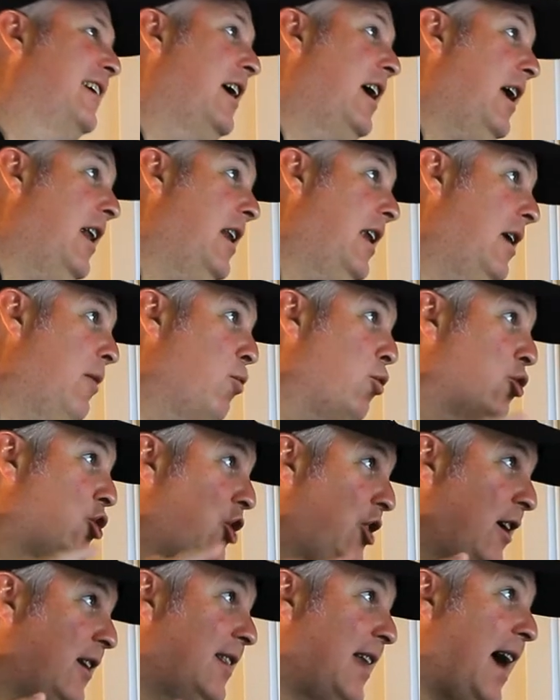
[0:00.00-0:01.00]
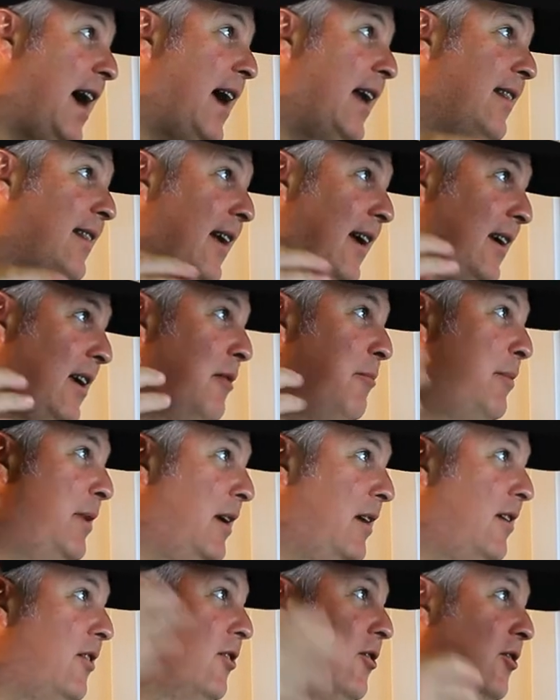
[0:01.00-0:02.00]
and then we'll shut that. That can be
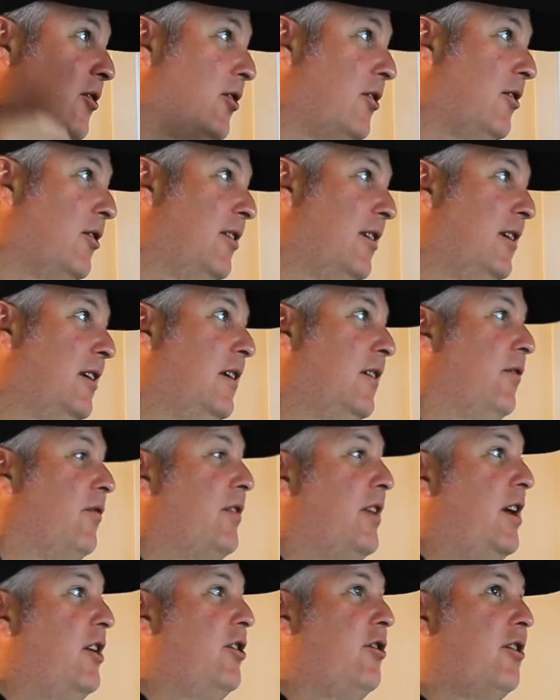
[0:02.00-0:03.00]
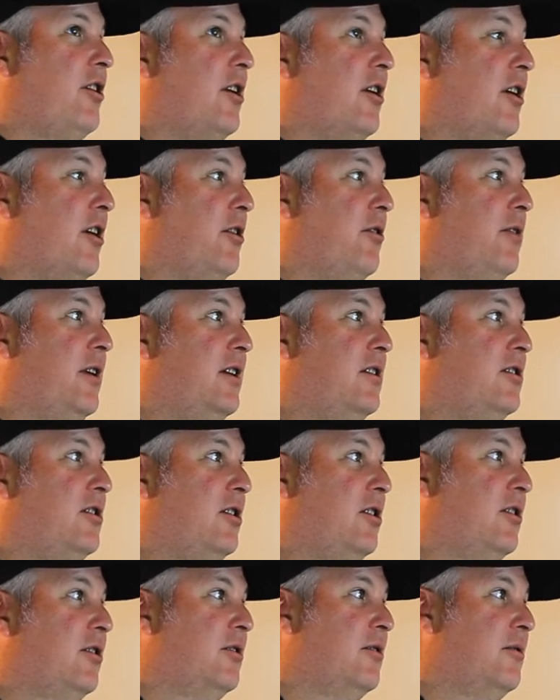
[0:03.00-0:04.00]
your, then you can go
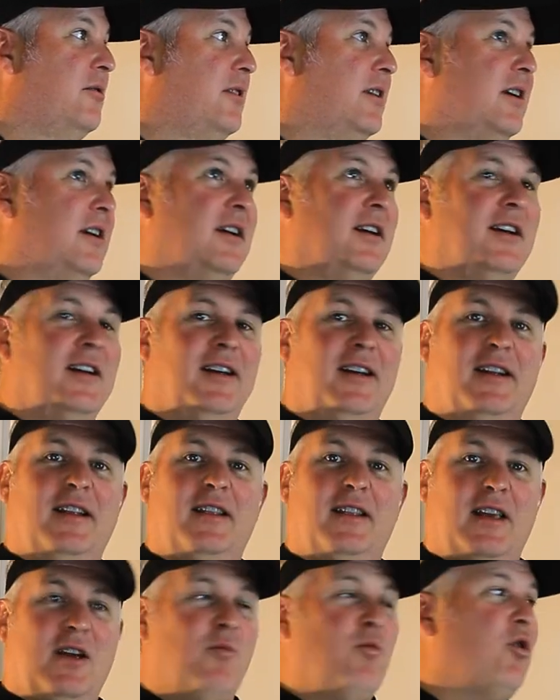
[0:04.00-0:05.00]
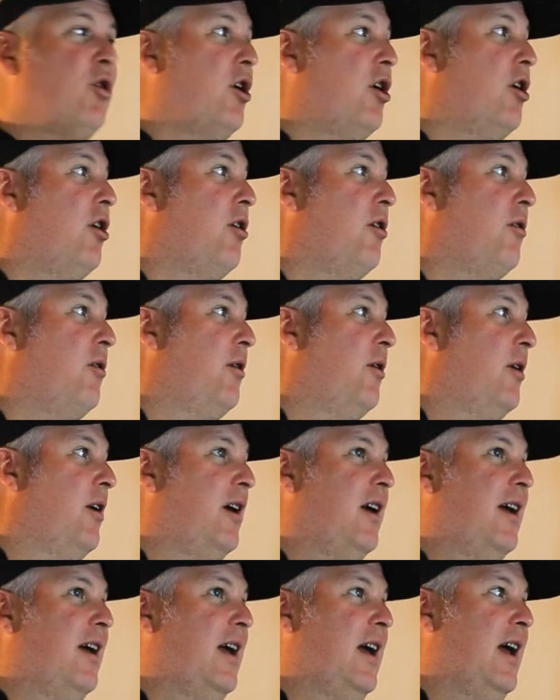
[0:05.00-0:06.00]
into, then we'll go,
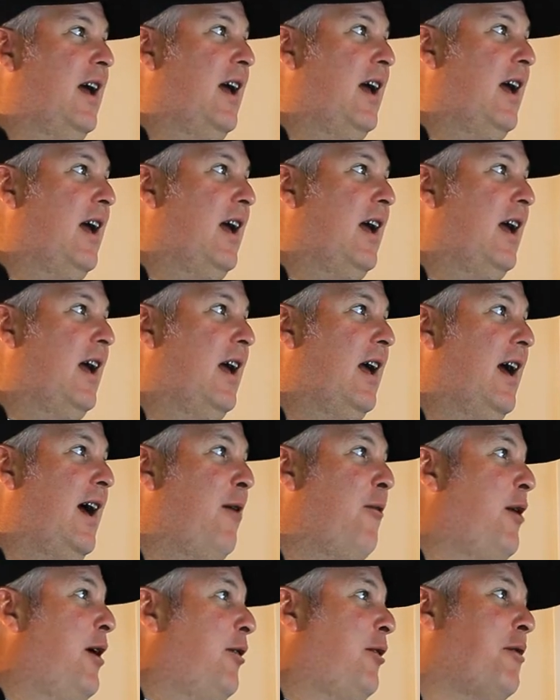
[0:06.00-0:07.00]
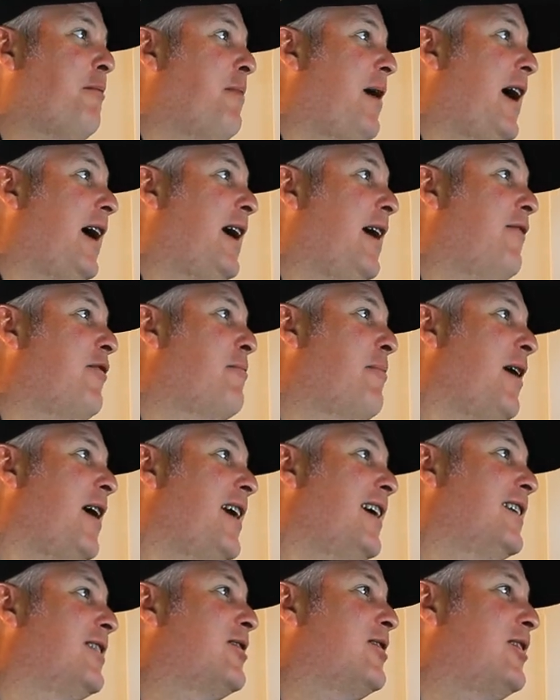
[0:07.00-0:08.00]
hey, welcome back
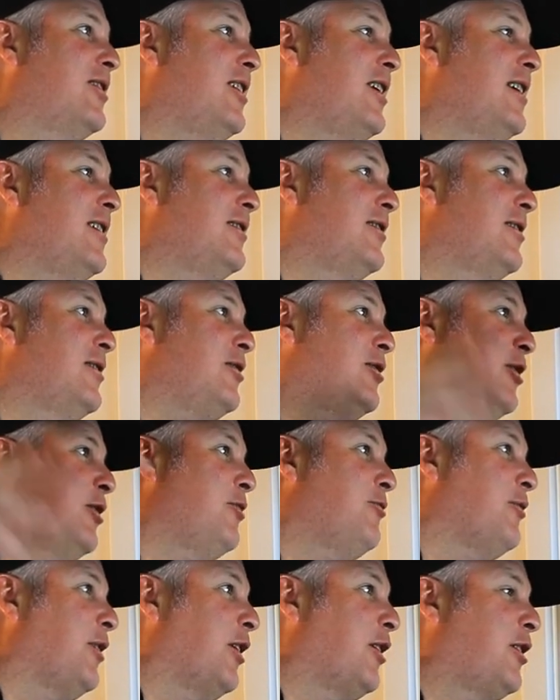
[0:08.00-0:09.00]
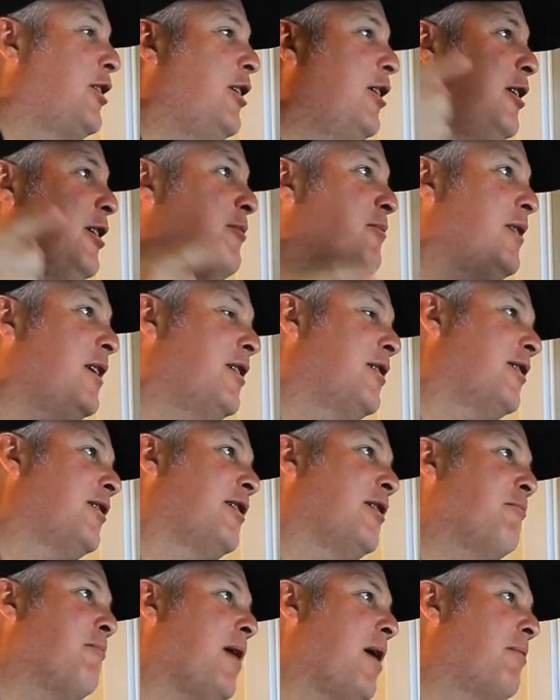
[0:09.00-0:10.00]
everybody to season two of Cooking with
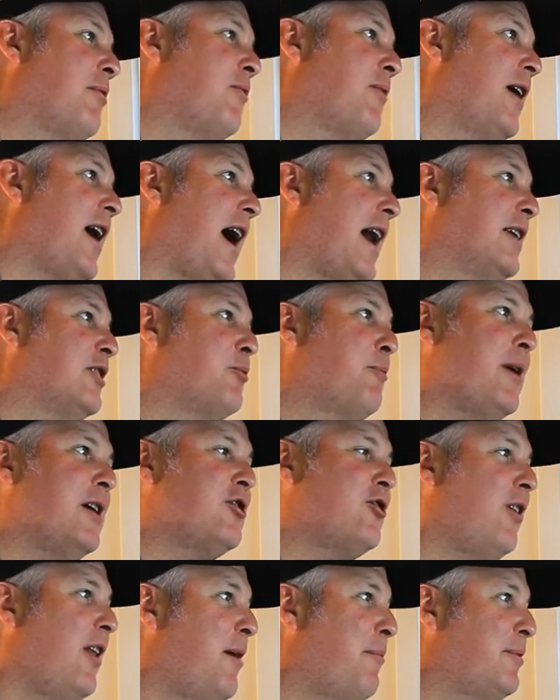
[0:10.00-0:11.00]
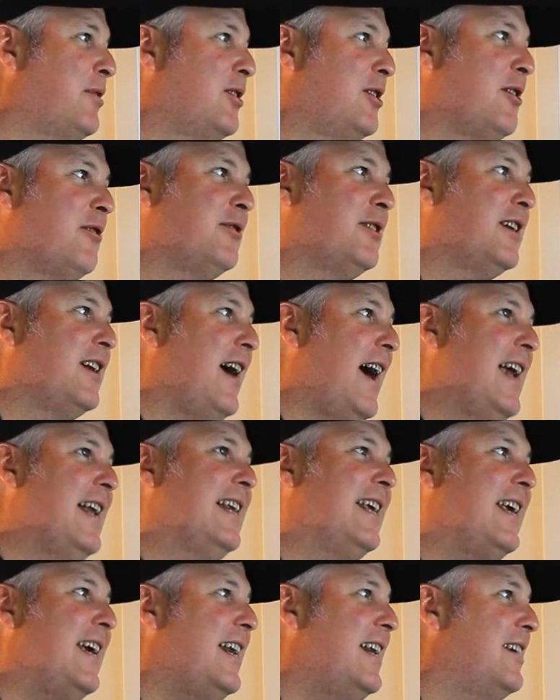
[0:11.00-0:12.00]
Cookie, baby. We got a special episode
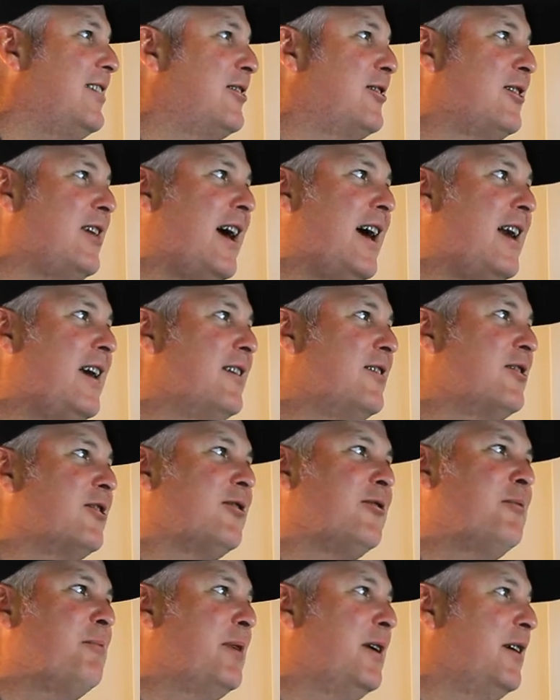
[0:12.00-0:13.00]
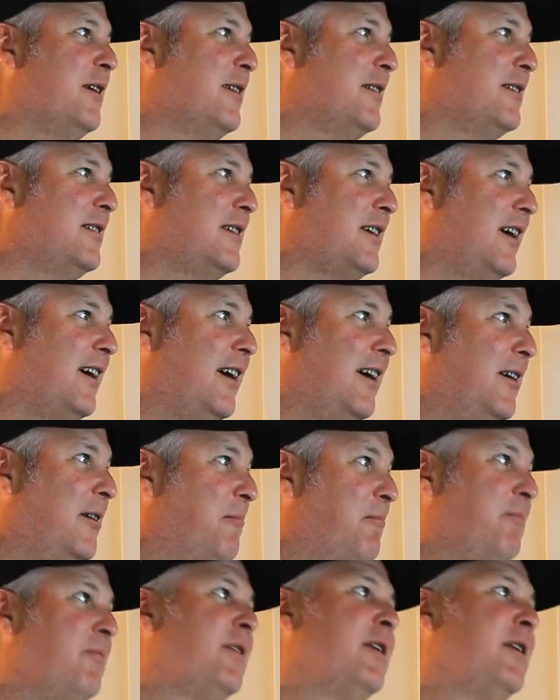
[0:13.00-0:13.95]
tonight. Get excited, it's gonna be a good time.